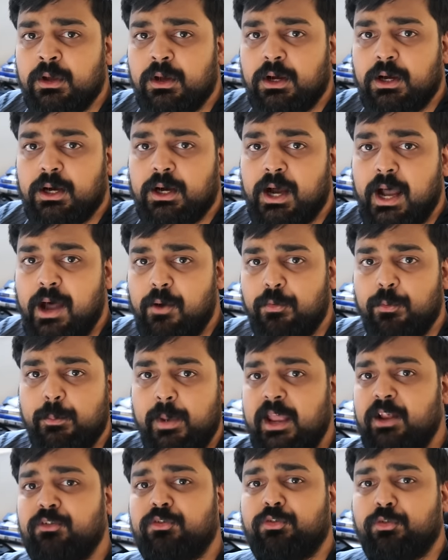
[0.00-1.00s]
uh, how the
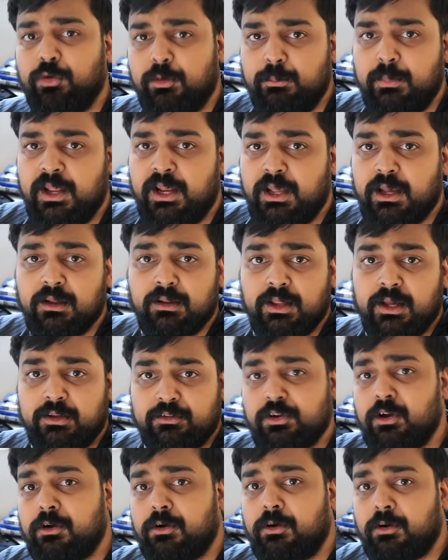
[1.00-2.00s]
mainstream media,
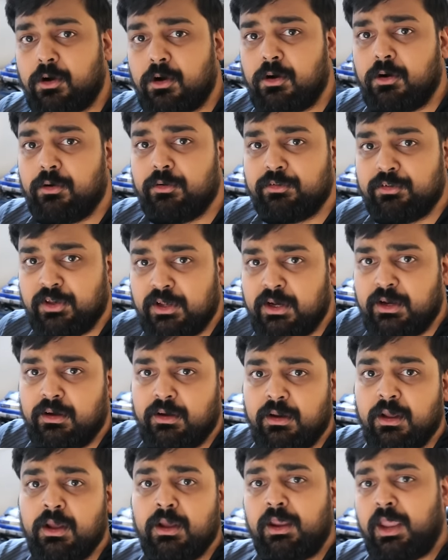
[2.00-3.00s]
like Tucker Carlson
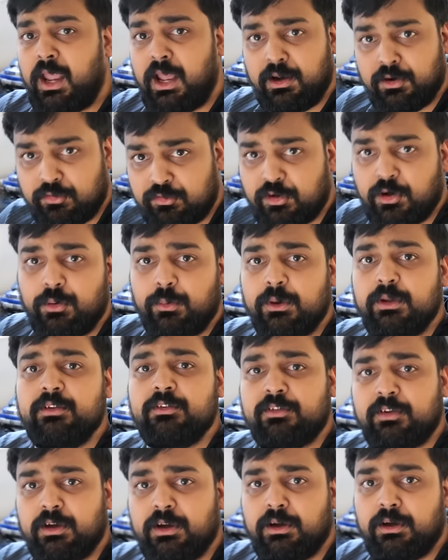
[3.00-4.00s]
and Candace
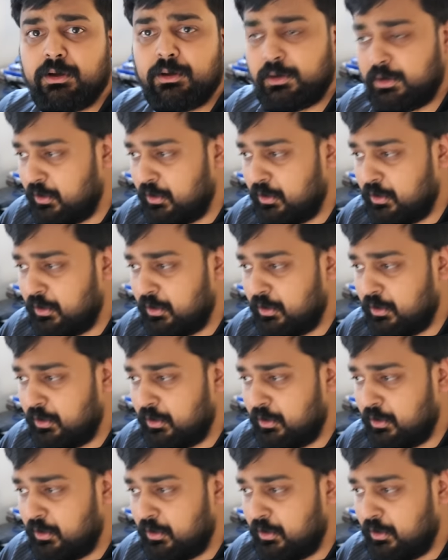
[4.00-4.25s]
Owens, uh,